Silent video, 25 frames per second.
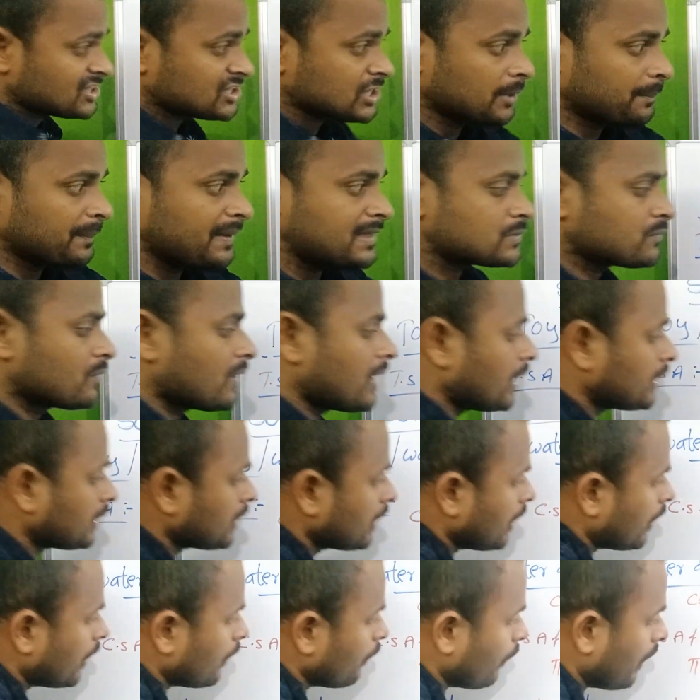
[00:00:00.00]
shape is what?
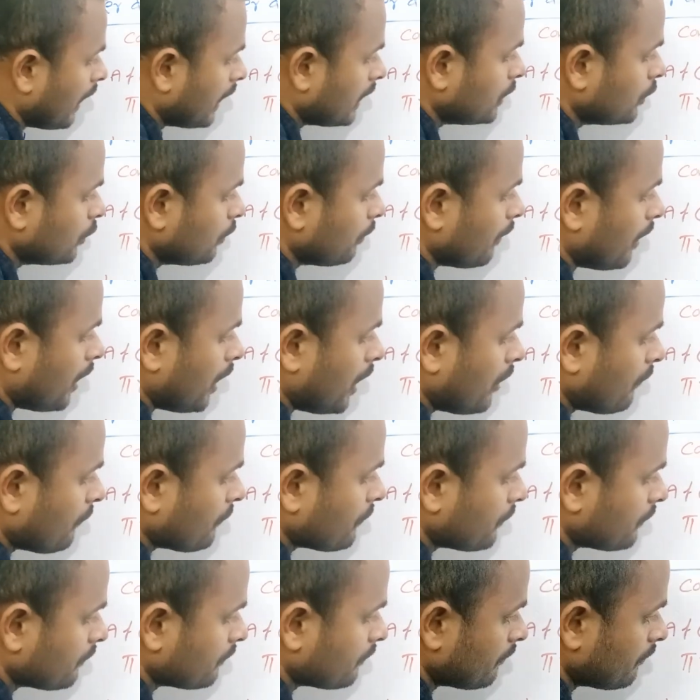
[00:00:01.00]
Volume
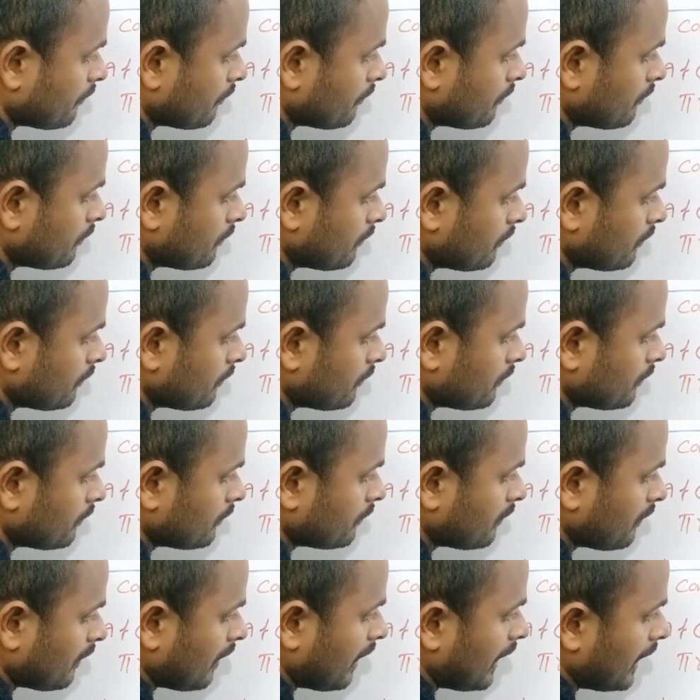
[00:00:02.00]
of
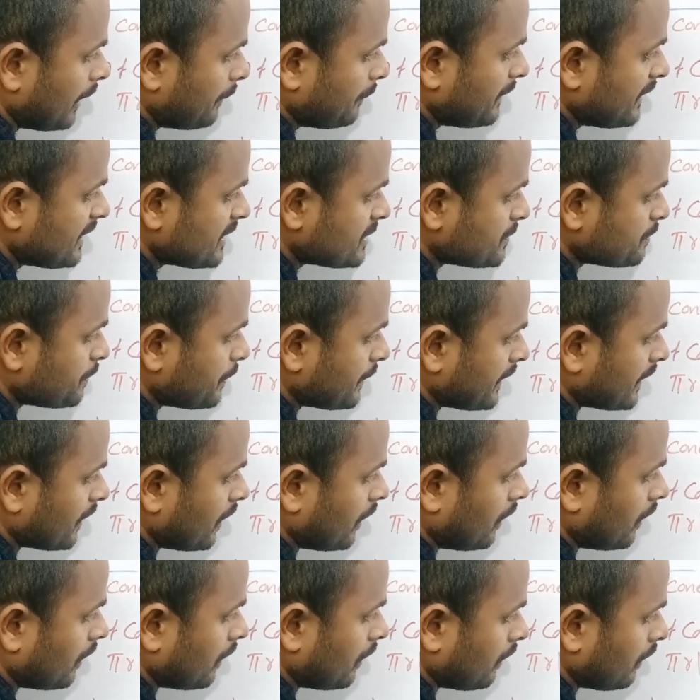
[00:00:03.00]

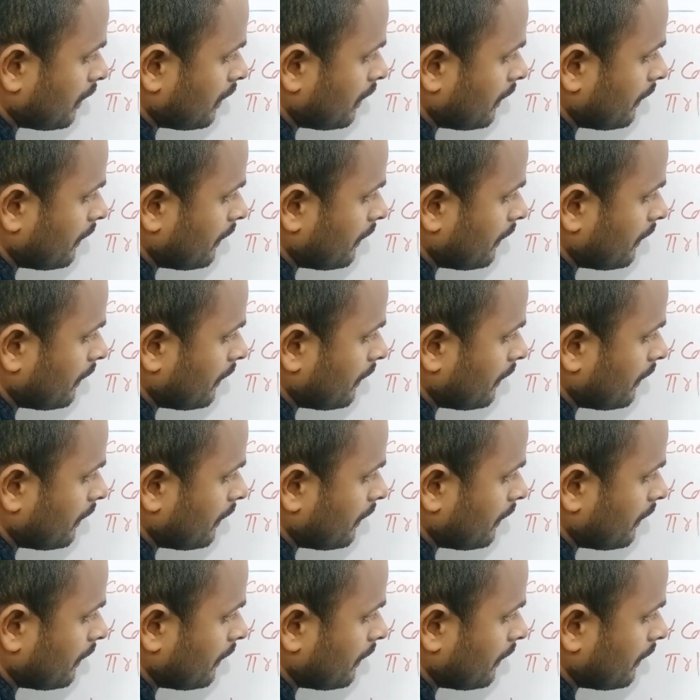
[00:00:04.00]
hemisphere.